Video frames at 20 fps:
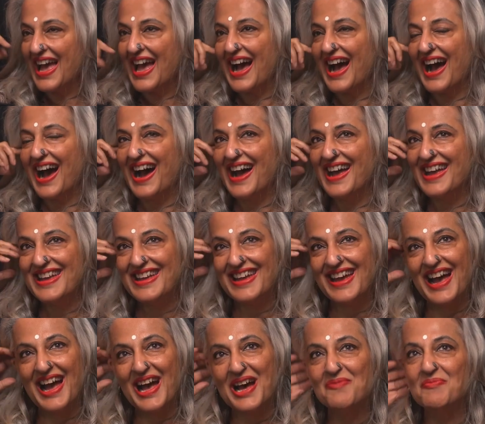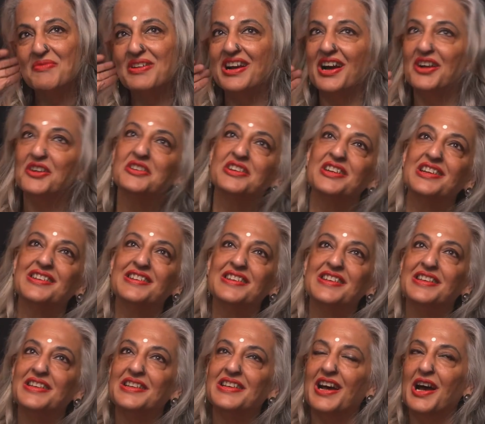I am
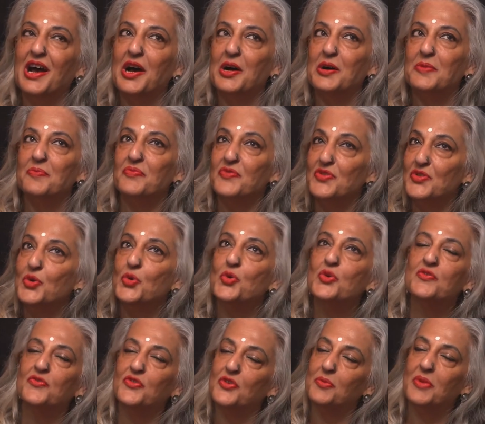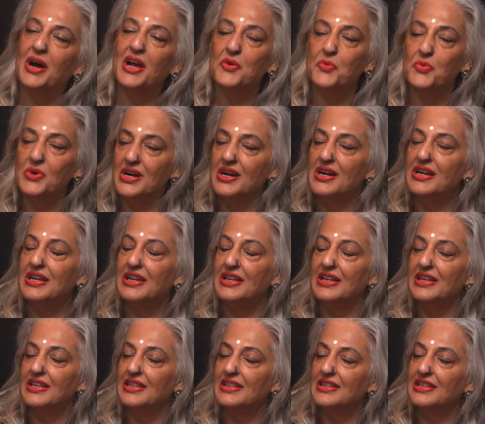currently known for my work
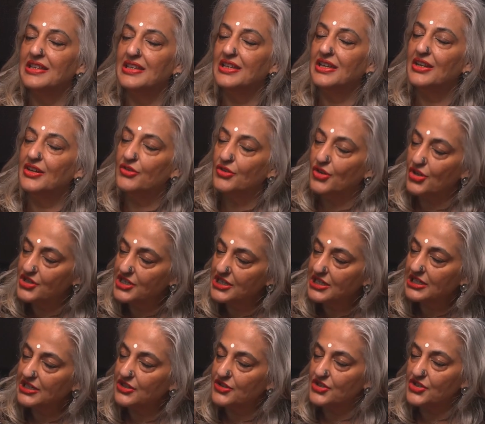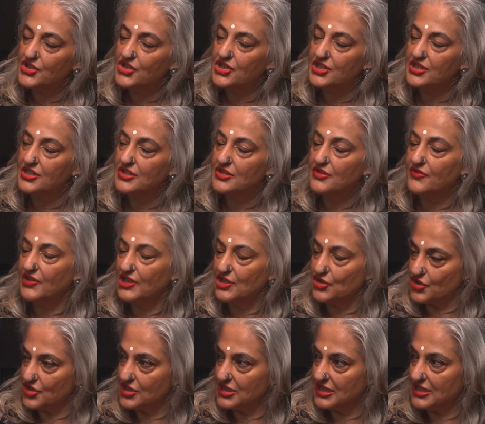in the erotic literatures of
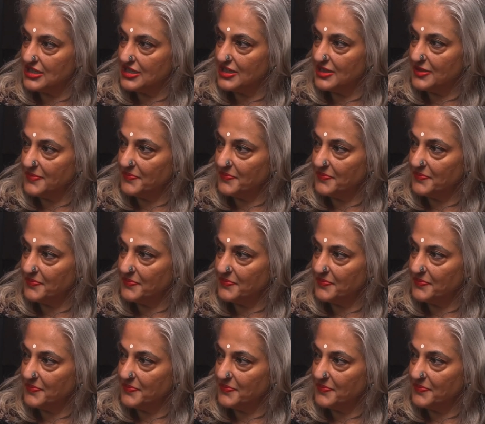ancient India.